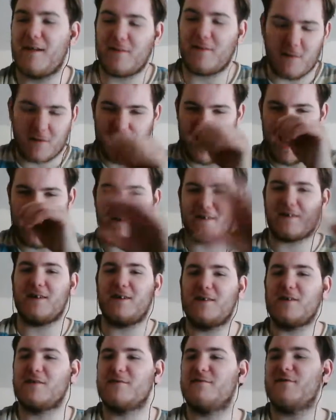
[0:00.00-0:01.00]
And they're ending
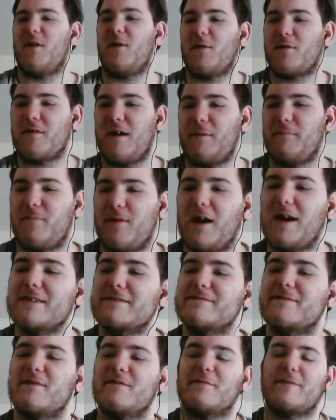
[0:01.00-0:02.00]
on a joke that
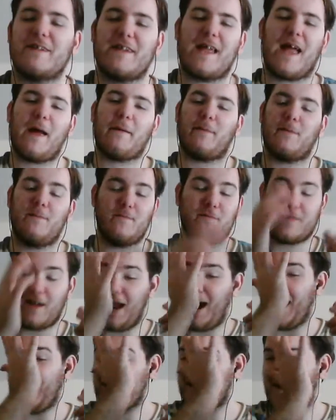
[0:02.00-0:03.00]
don't gonna happen, which
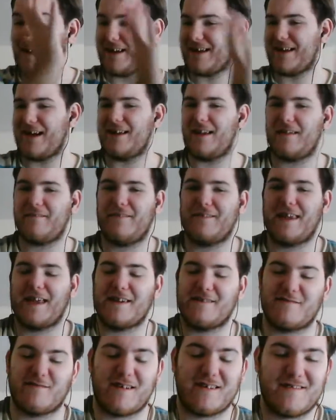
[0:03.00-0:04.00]
I like. I like when they
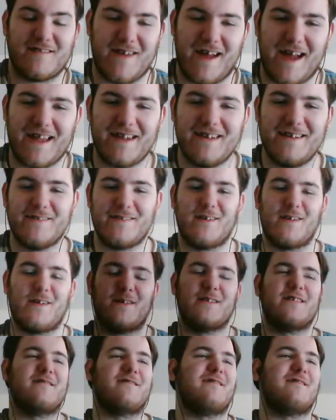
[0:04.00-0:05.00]
addressed that. It was a
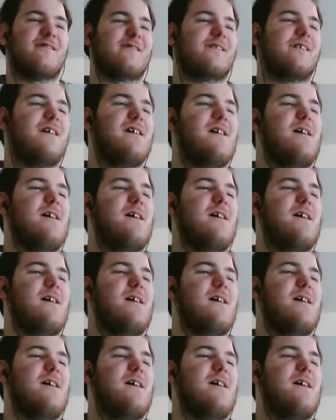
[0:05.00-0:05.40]
good joke.